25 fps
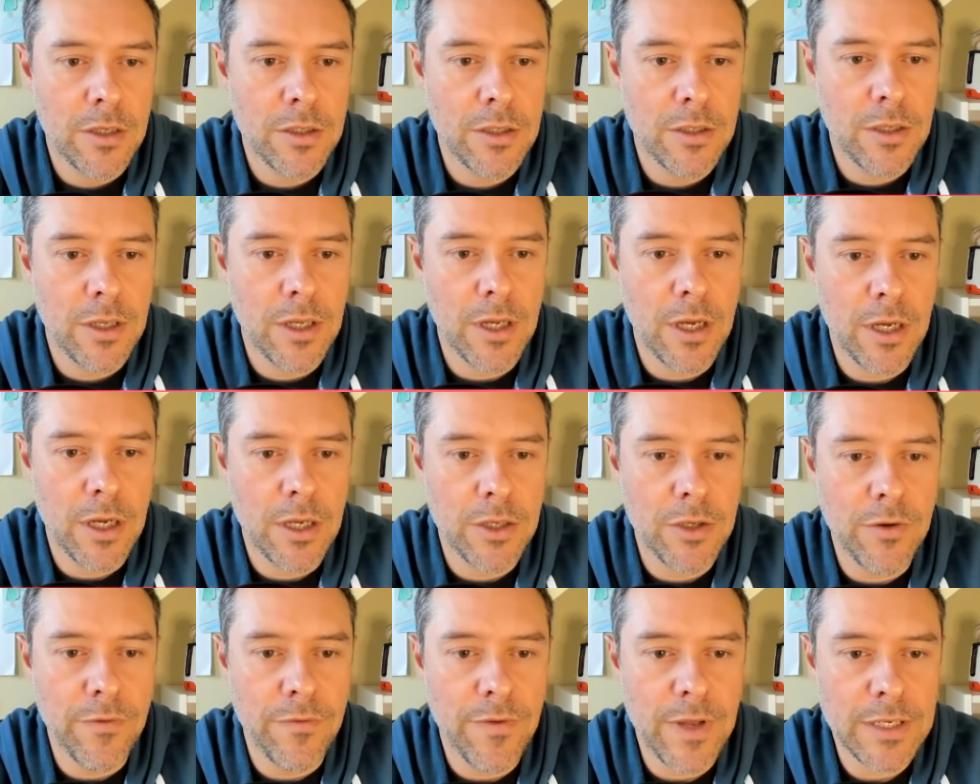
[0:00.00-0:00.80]

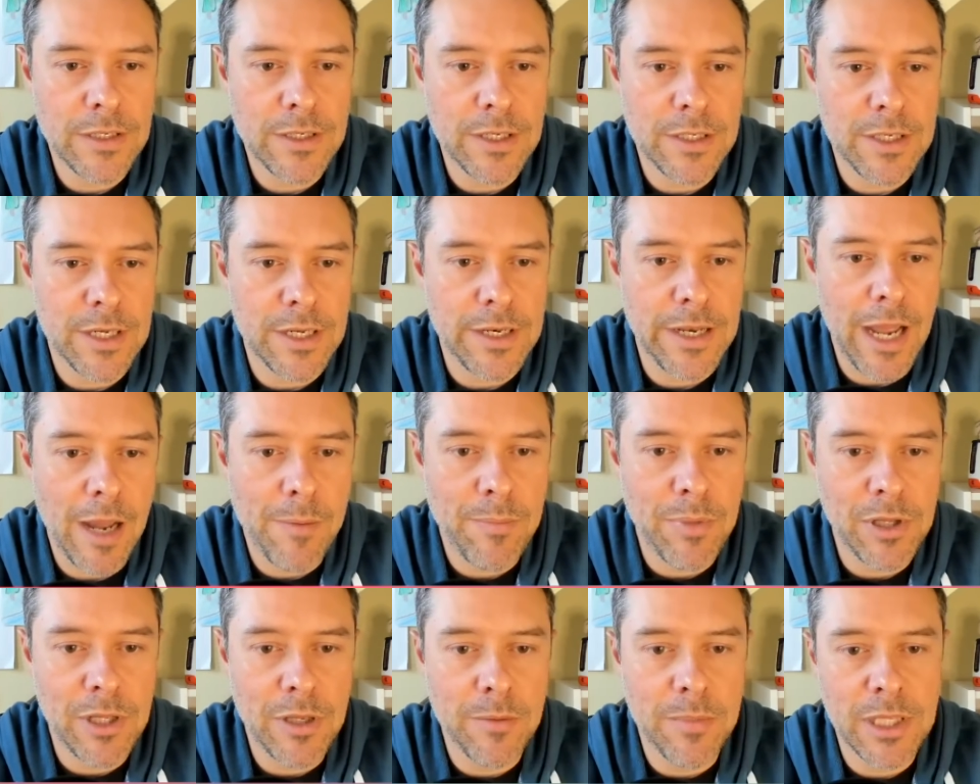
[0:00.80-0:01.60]
Juventus, and
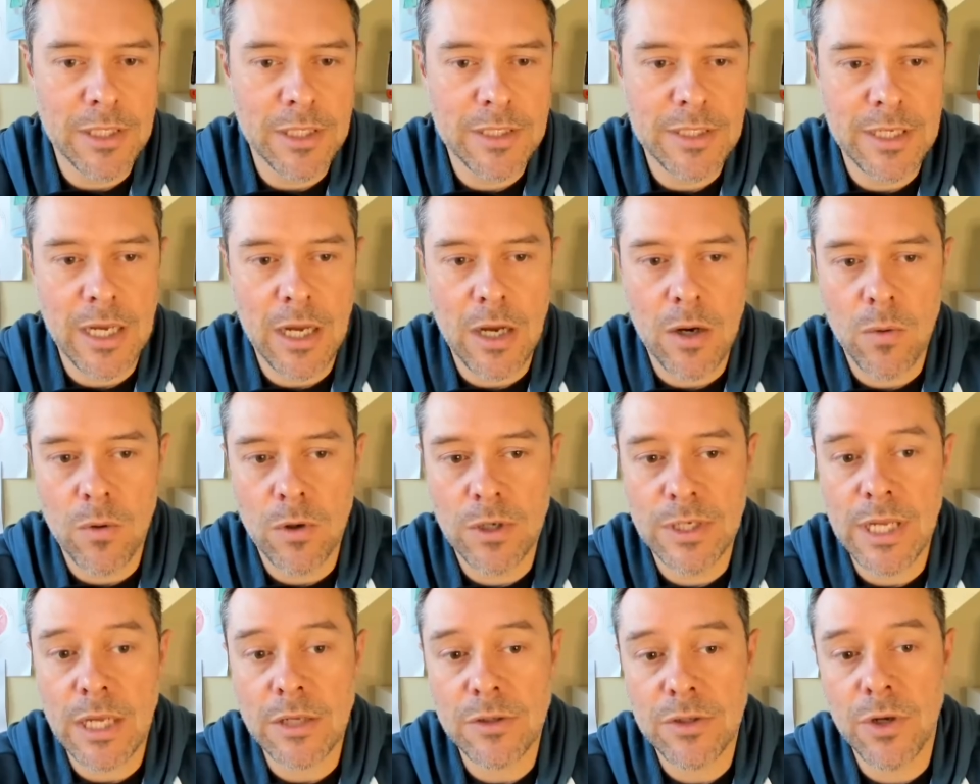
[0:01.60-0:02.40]
Napoli, but let's see how it
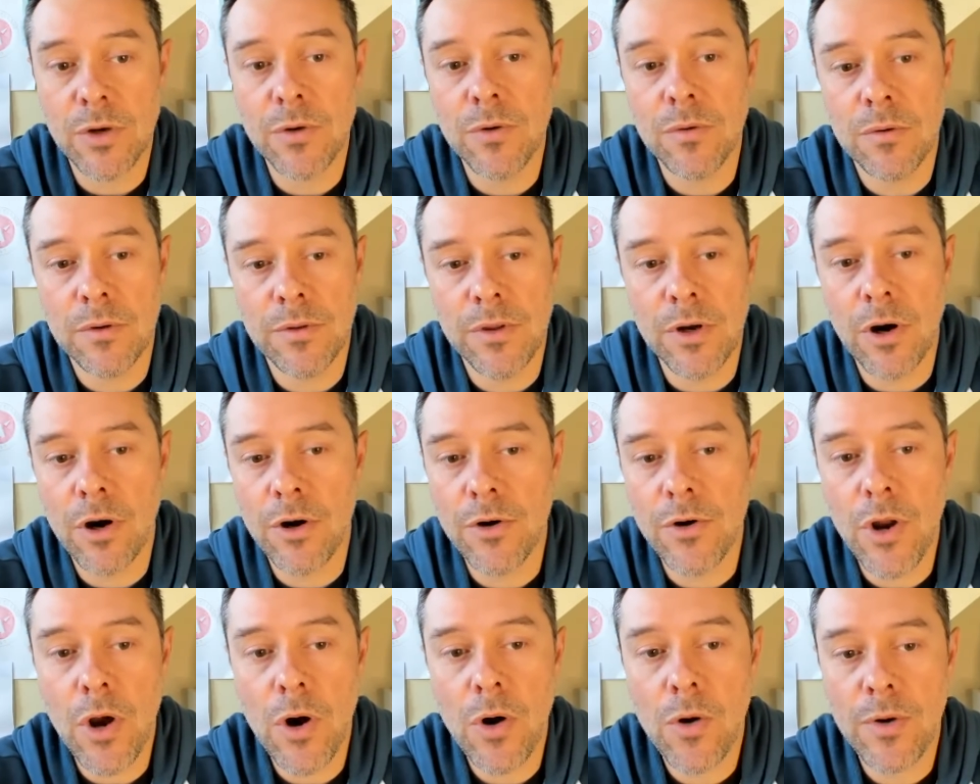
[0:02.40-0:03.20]
works out. So there are
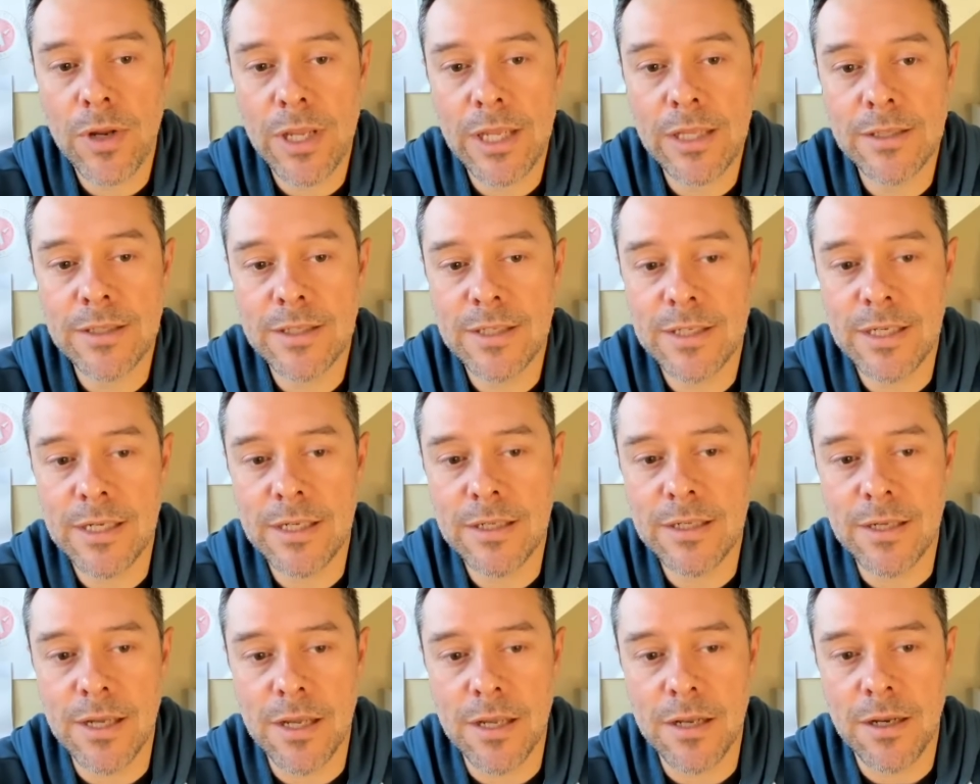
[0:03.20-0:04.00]
no
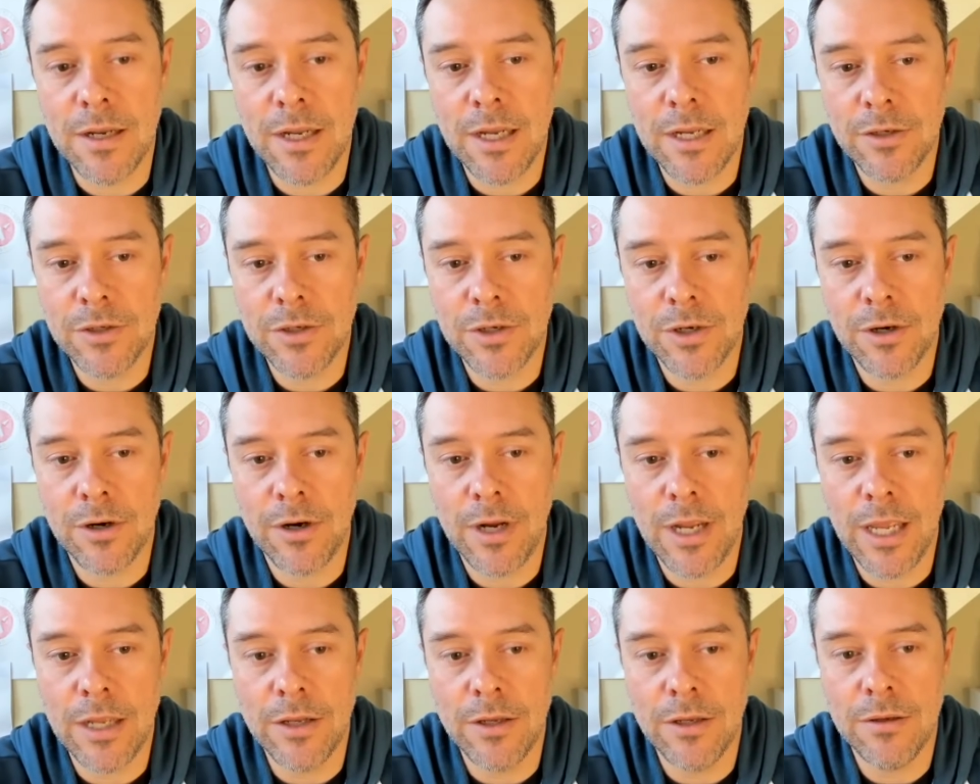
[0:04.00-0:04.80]
in-season Inter
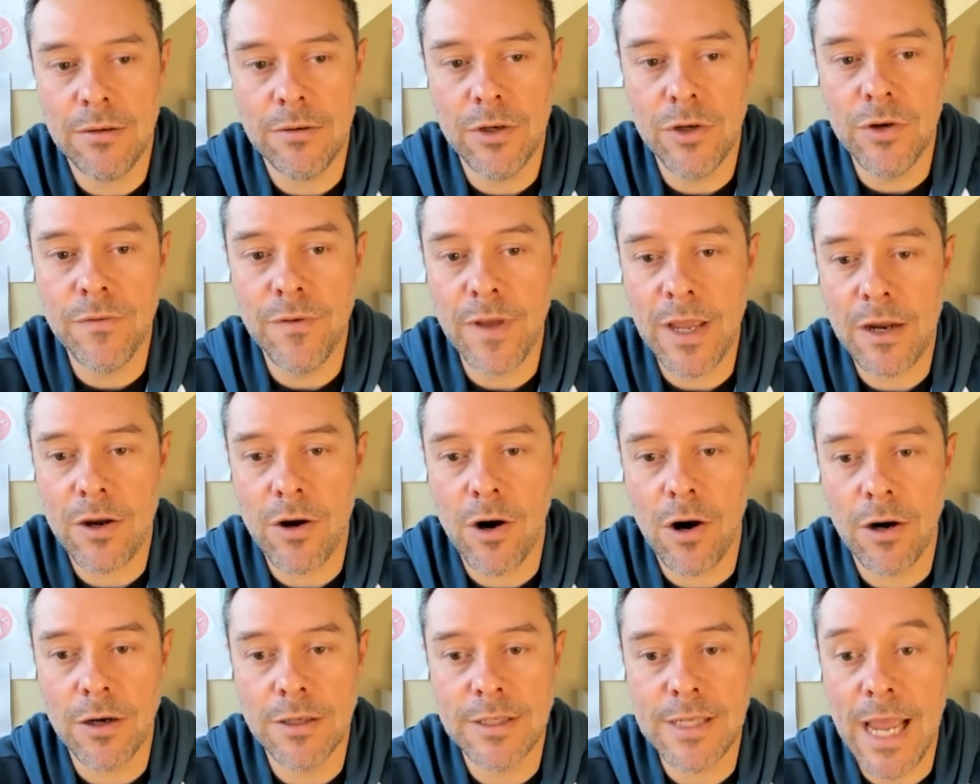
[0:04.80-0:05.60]
and Juve
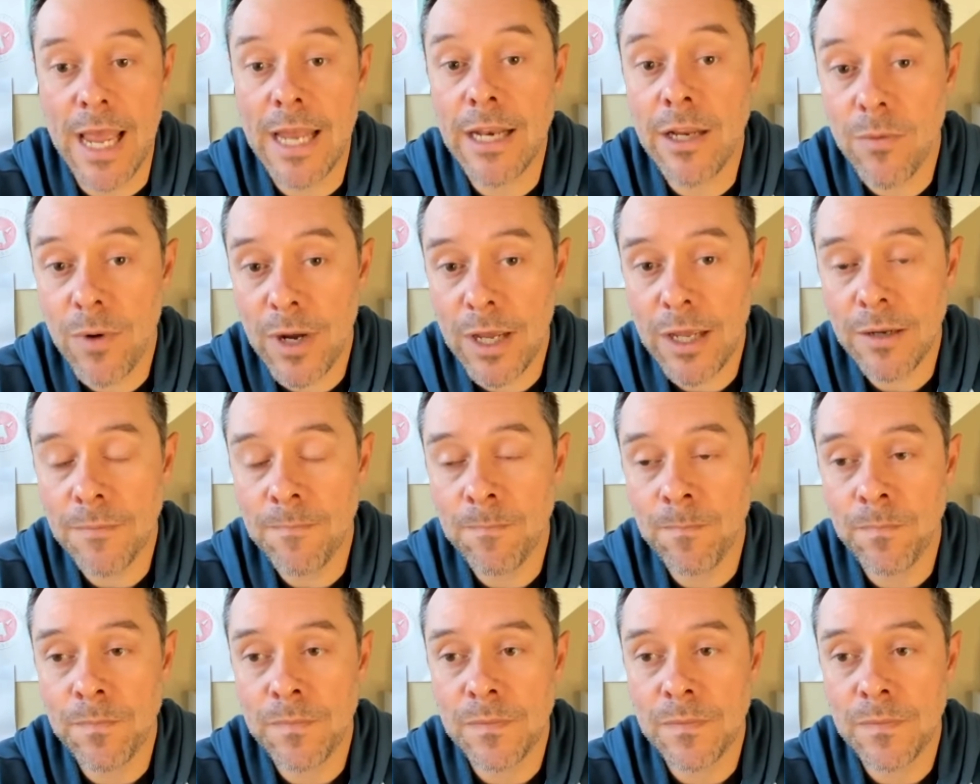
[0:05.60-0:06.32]
cards anyway.